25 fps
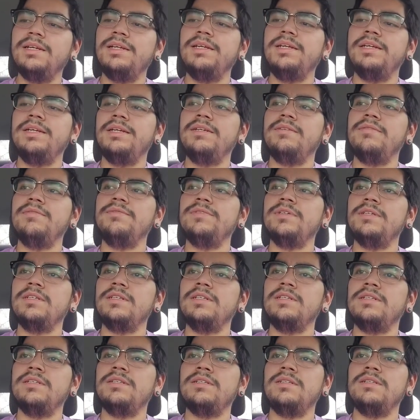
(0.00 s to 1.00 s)
and
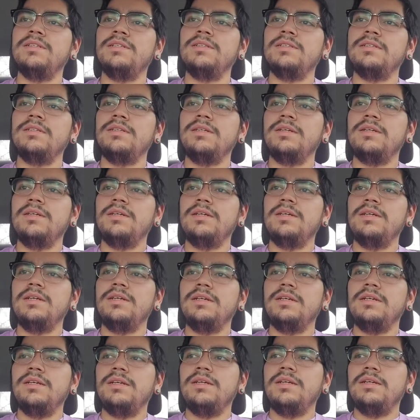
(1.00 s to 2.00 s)
fucking
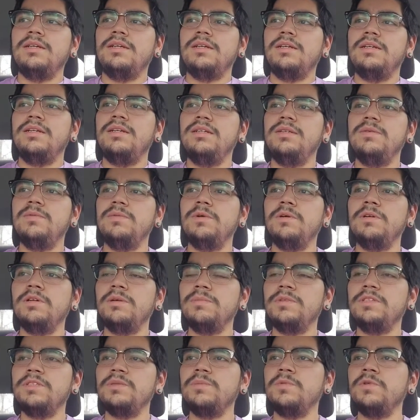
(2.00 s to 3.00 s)
woke up
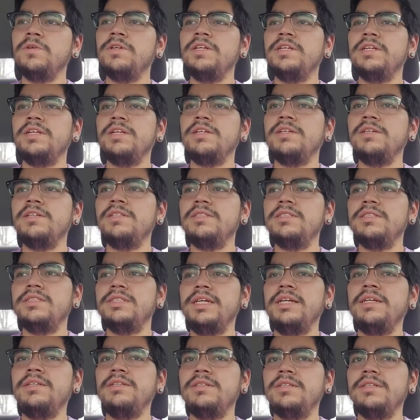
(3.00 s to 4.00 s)
this morning. I couldn't
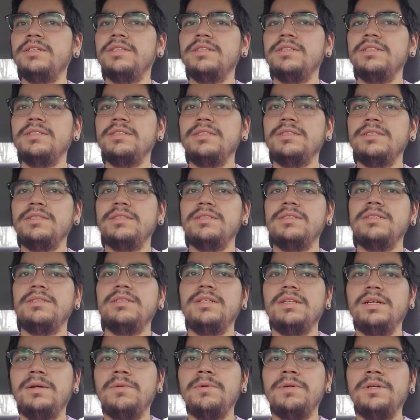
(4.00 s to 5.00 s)
stand on it.
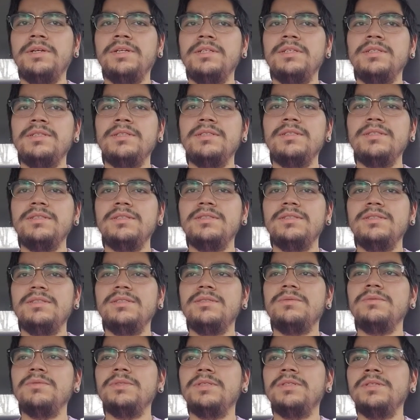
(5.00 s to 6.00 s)
I wanted
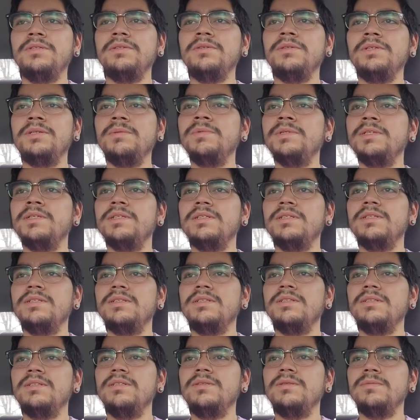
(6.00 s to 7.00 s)
I wanted to go give me
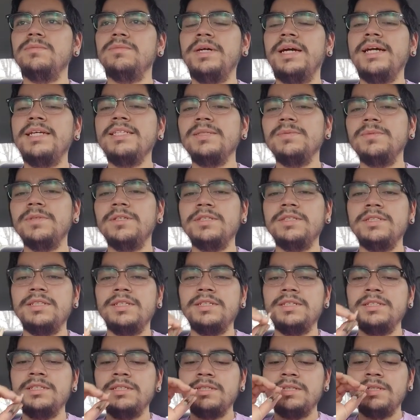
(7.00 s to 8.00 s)
a little basketball
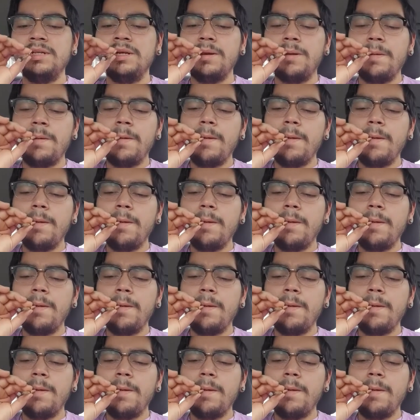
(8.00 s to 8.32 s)
session and